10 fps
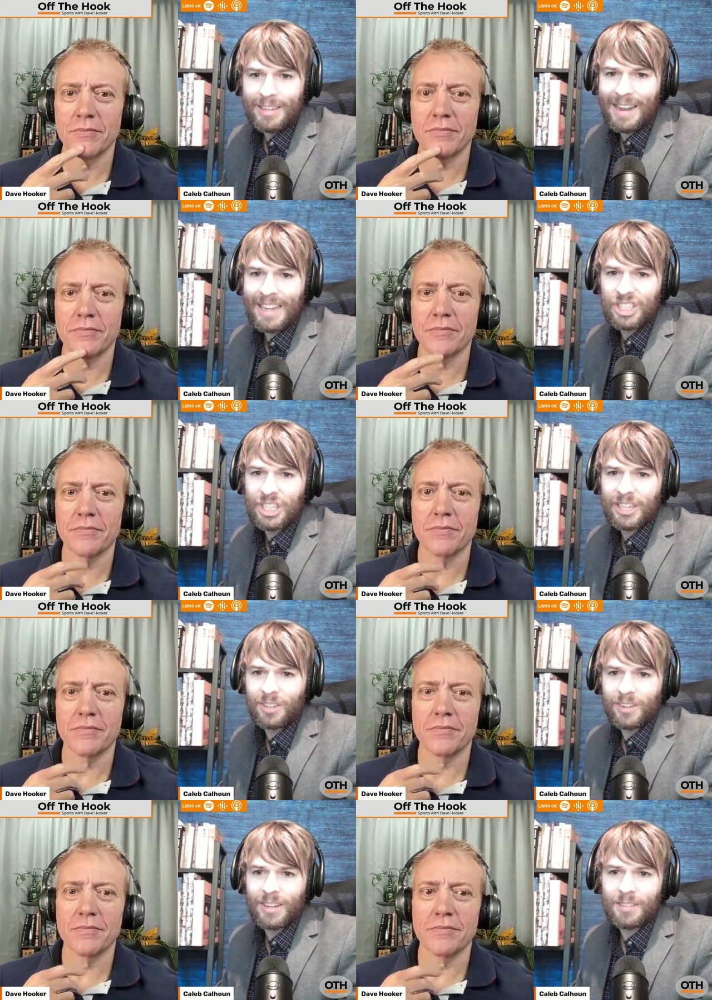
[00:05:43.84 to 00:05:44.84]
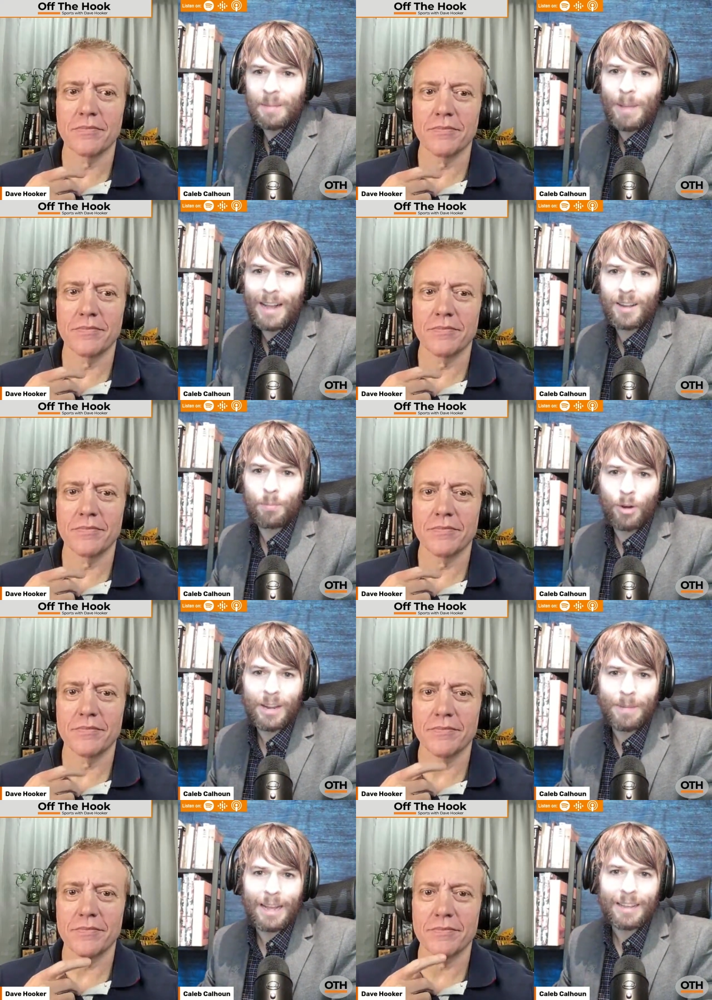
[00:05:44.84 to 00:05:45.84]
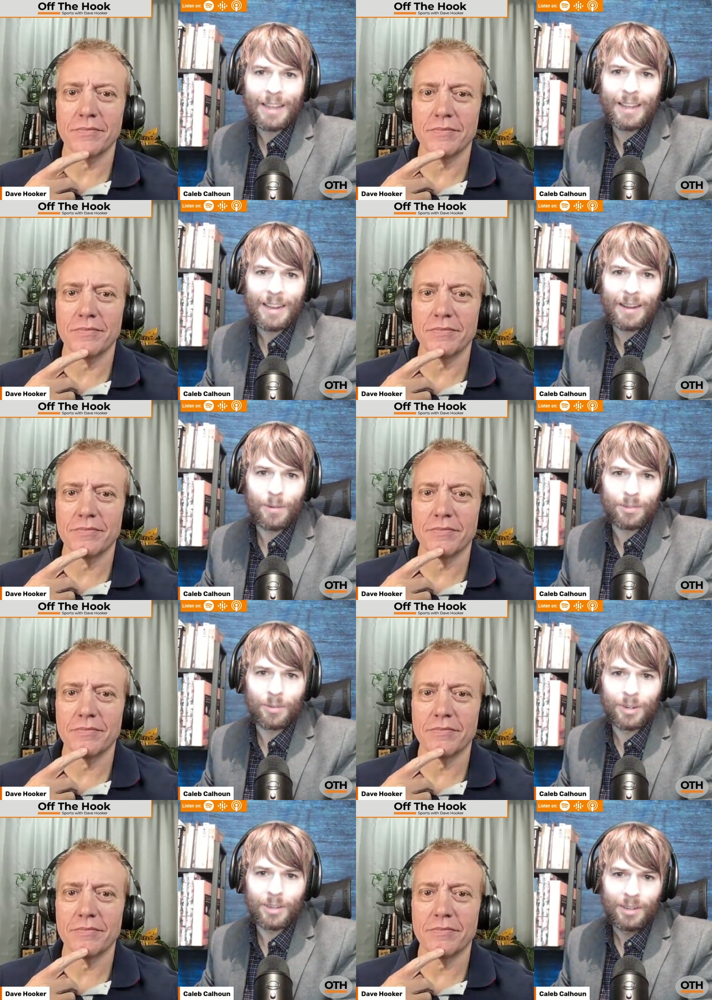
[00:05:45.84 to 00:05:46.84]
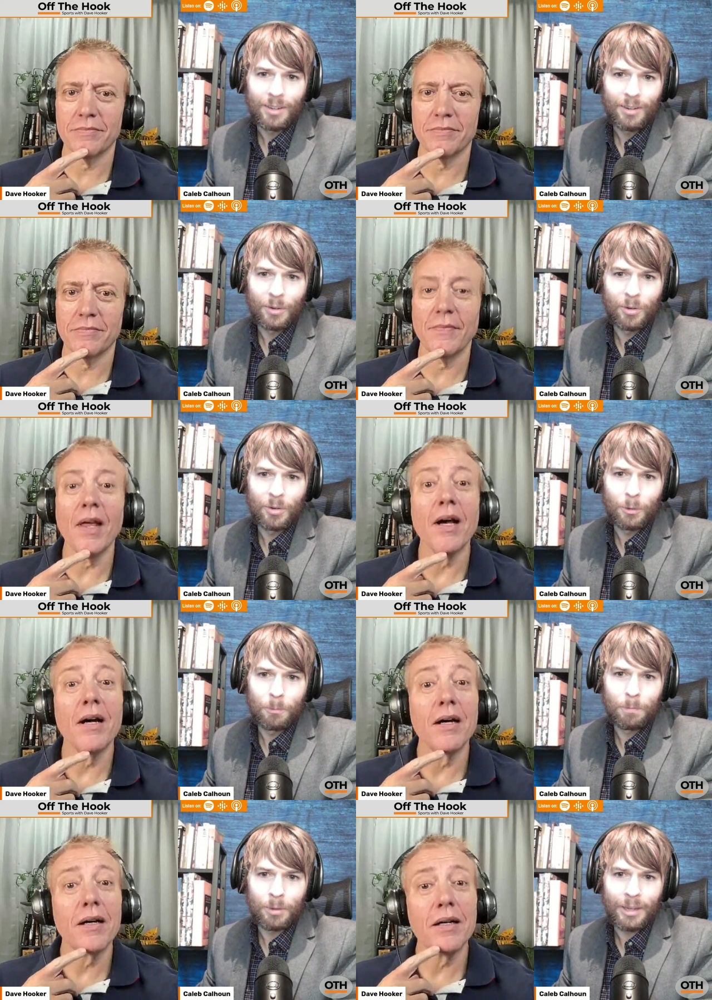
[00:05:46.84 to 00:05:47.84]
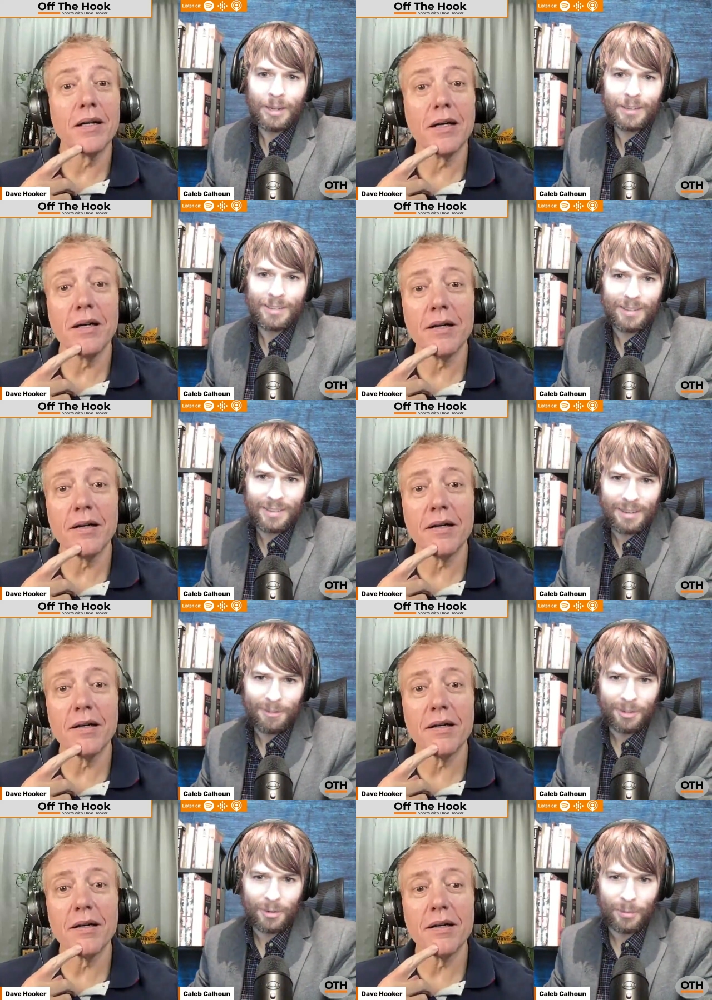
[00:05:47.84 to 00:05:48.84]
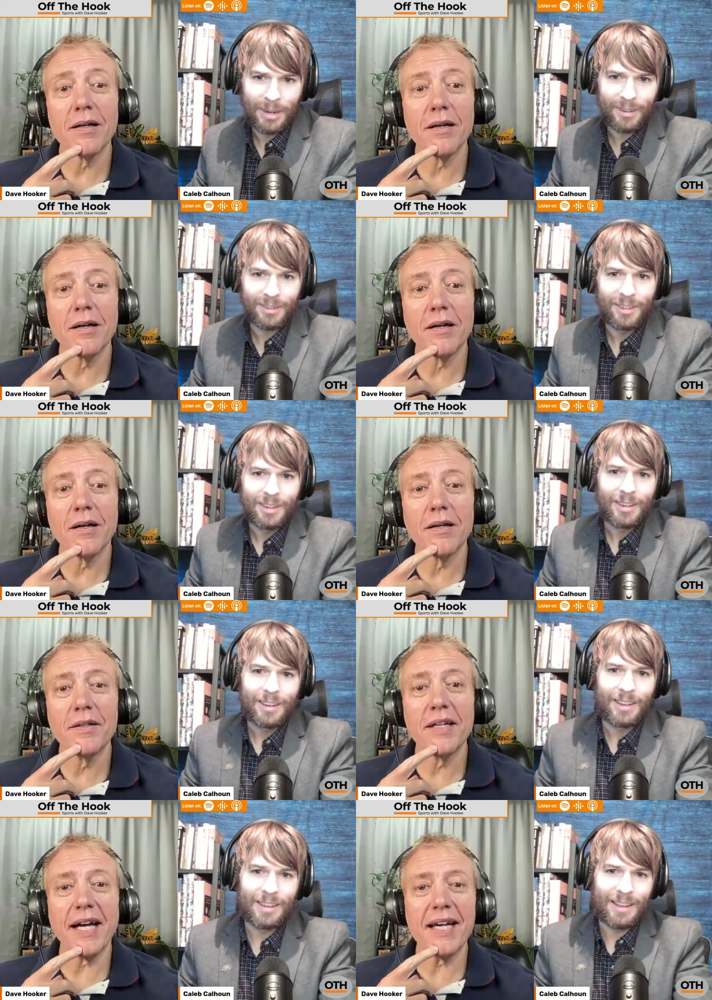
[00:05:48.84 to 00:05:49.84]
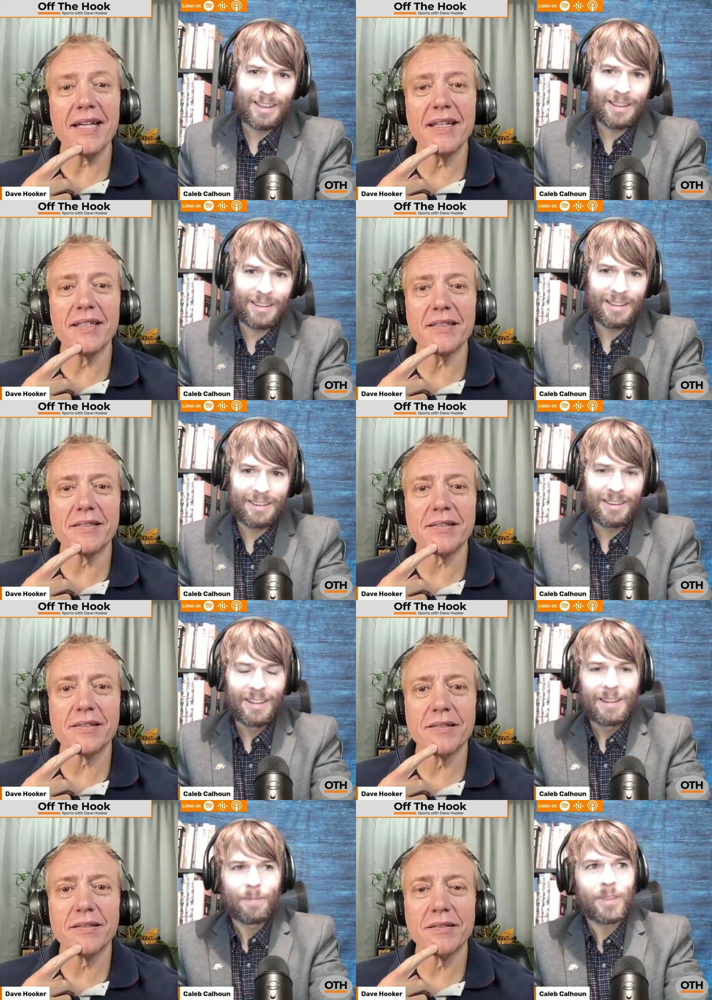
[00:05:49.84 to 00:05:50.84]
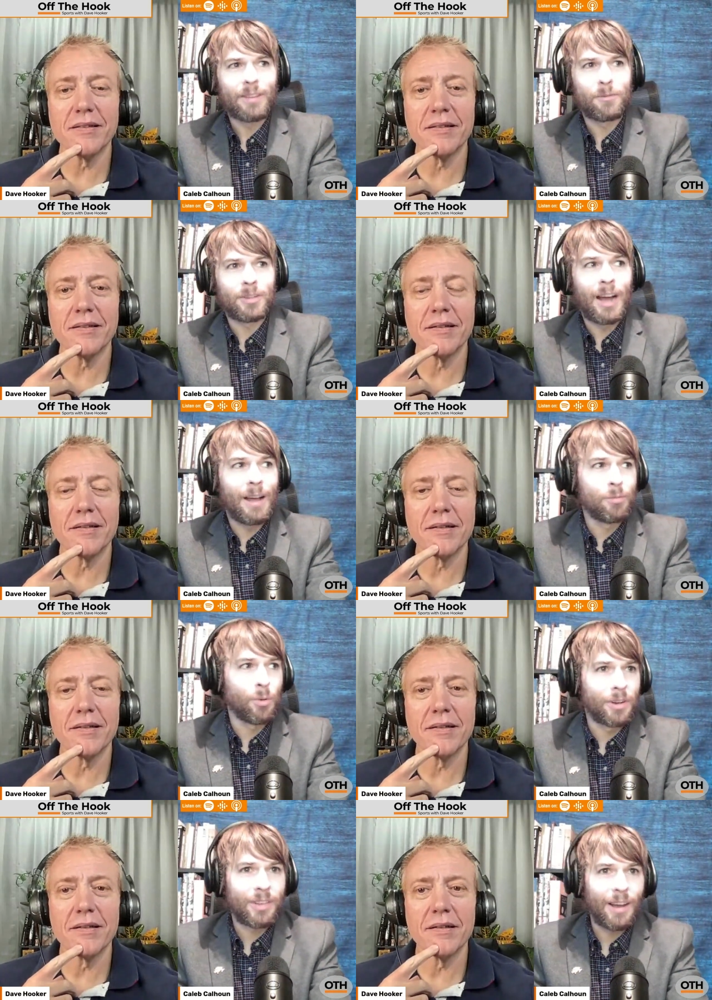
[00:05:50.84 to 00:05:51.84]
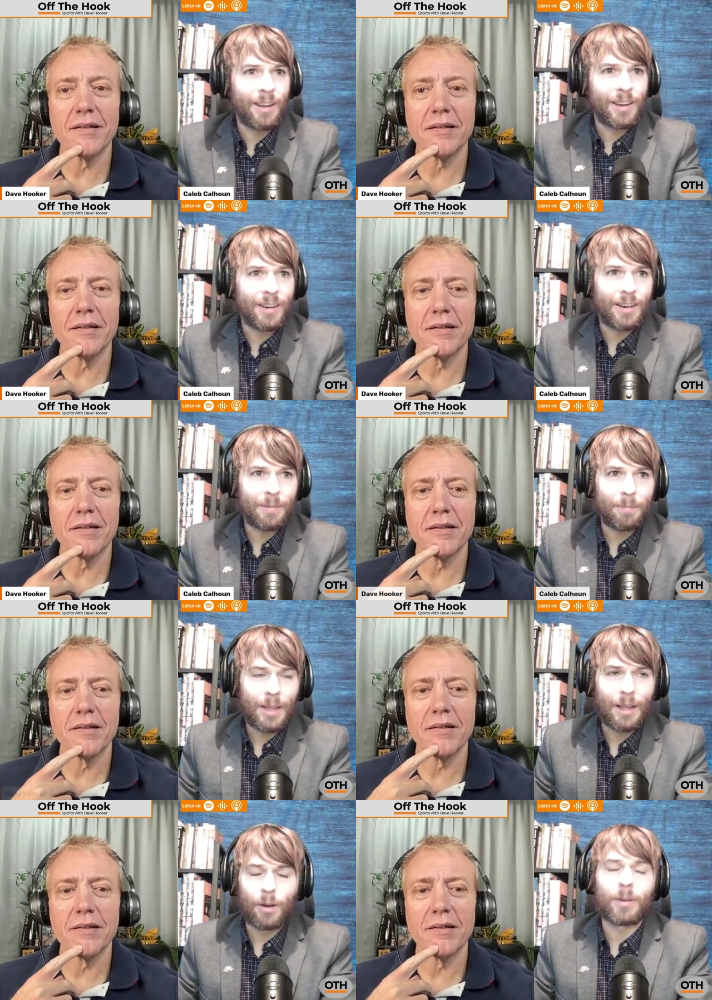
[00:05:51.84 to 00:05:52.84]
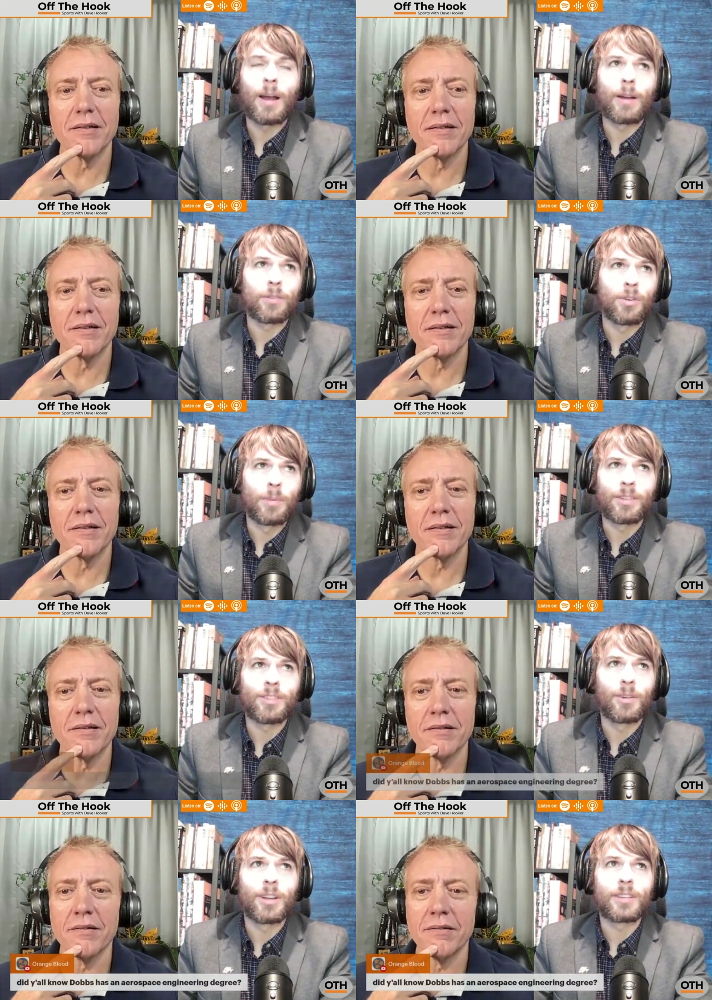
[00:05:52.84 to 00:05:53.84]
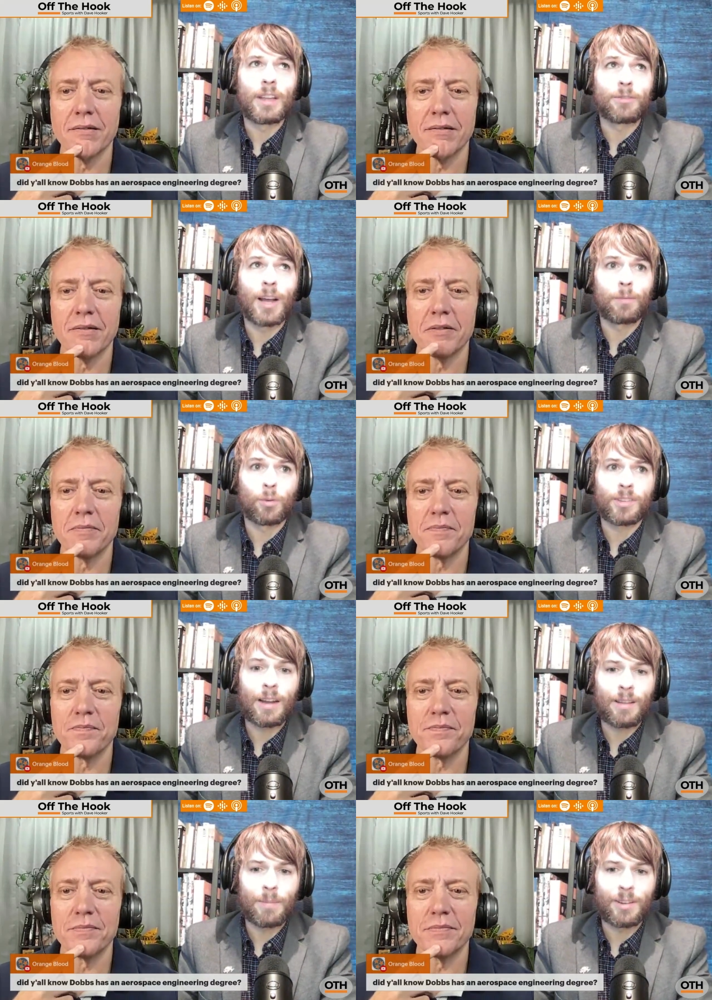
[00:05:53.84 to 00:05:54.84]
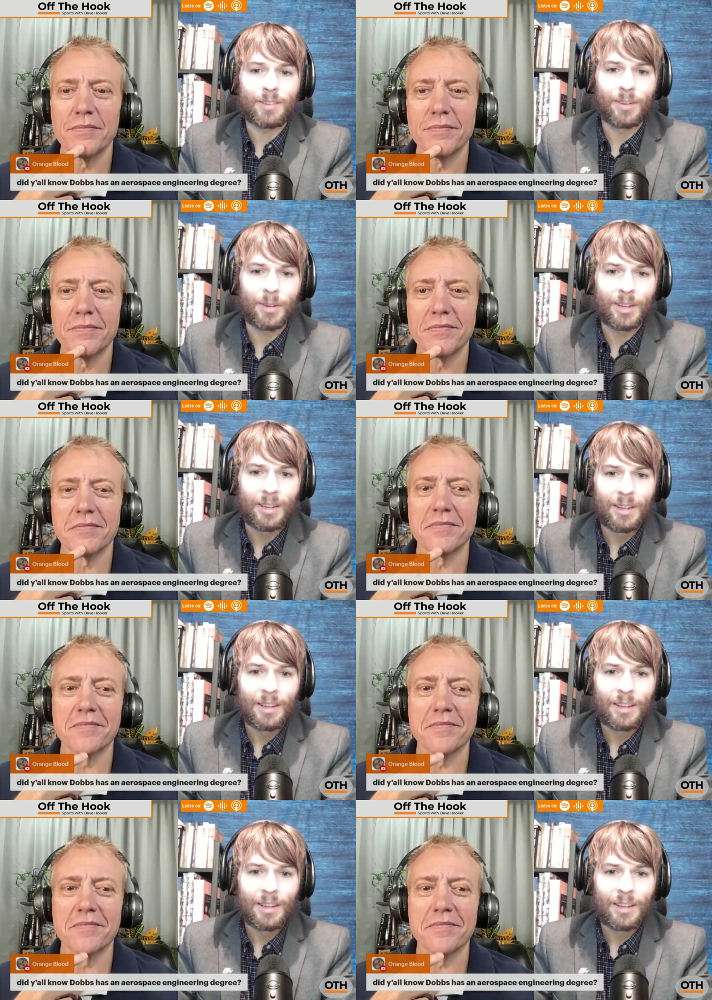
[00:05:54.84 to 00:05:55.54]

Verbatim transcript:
Speaker 1: Ty Chandler is the backup running back at Arizona, who played at Tennessee for a little while.
Speaker 2: Nice.
Speaker 1: And if Dobbs works out at eh, or not Arizona, Minnesota. If Dobbs works out at Minnesota,